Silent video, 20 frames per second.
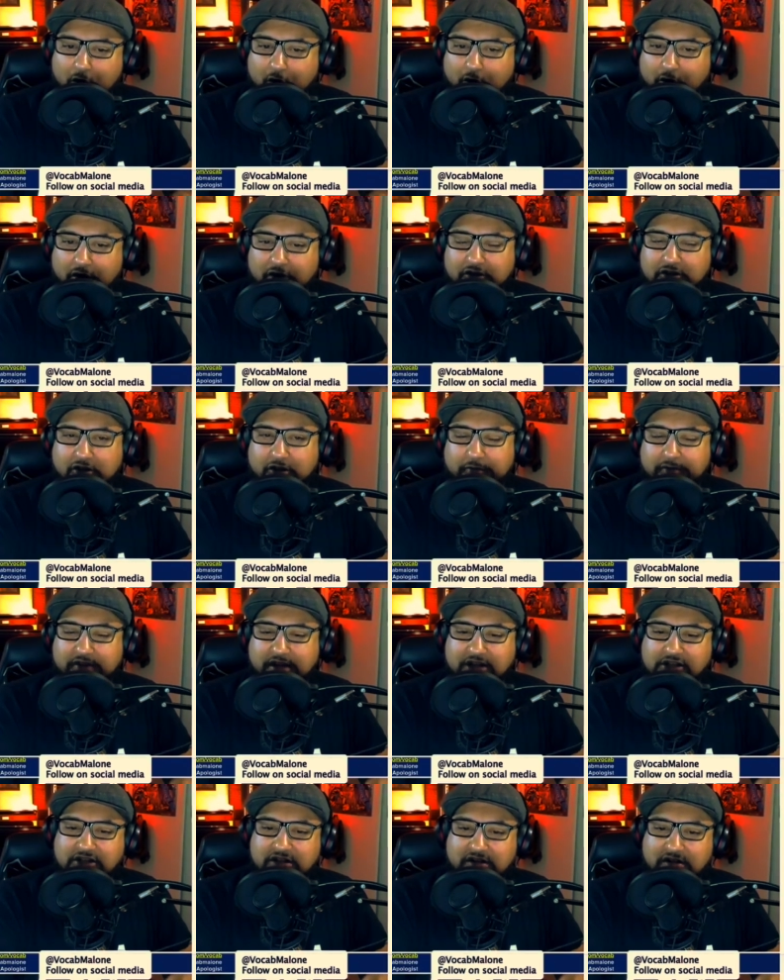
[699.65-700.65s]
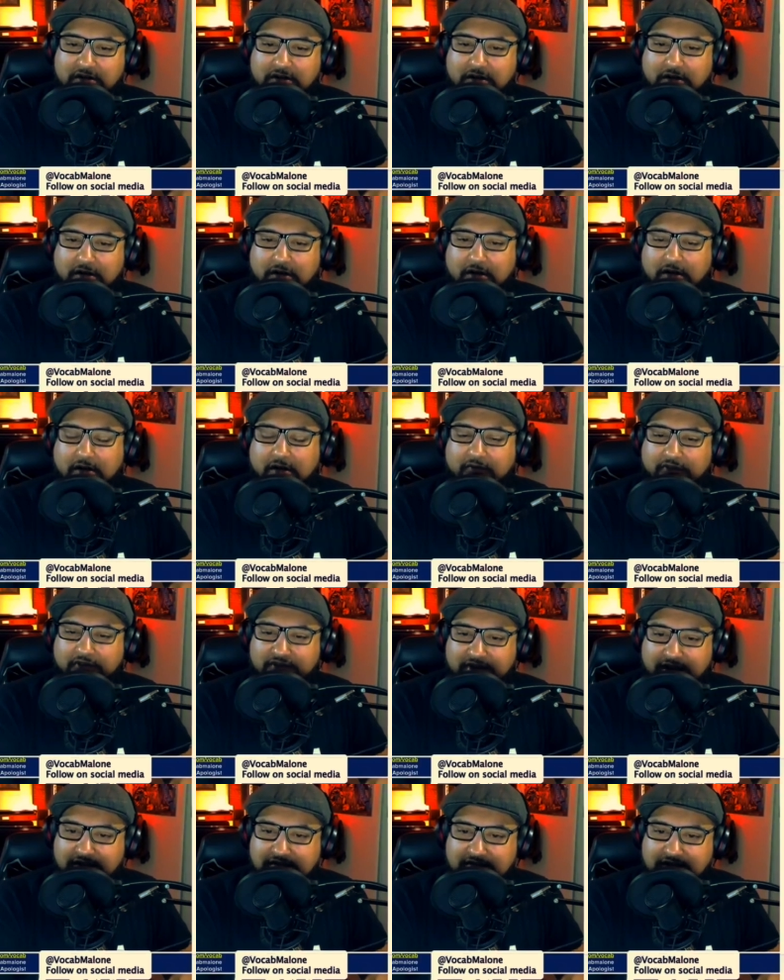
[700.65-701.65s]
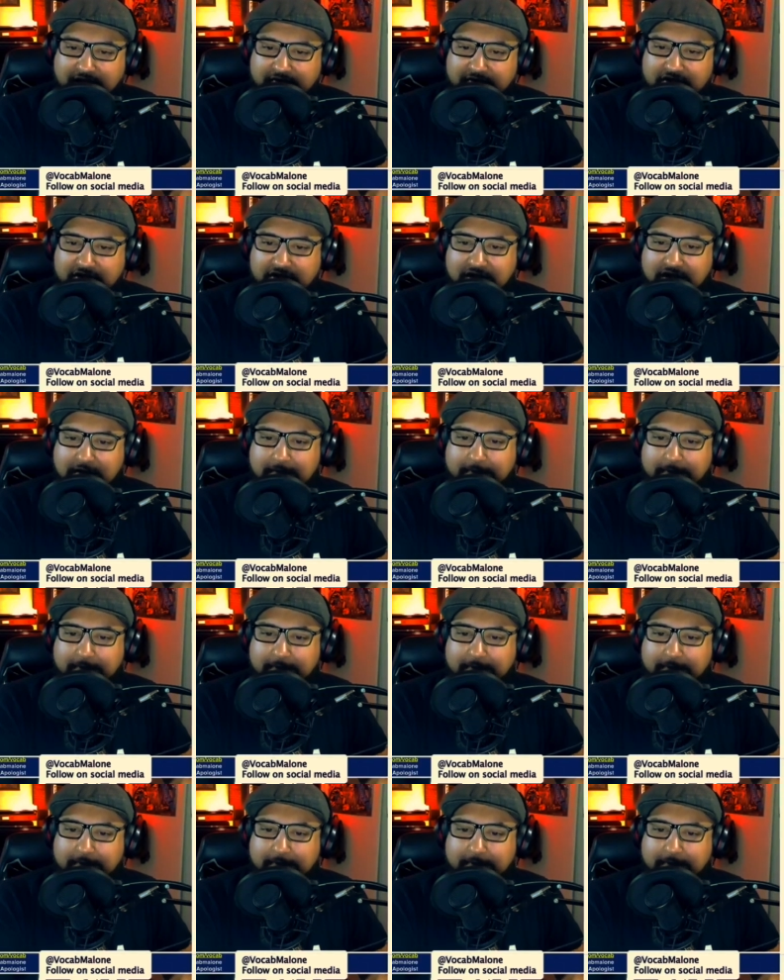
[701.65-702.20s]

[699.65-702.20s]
interpretation uh, of the text obviously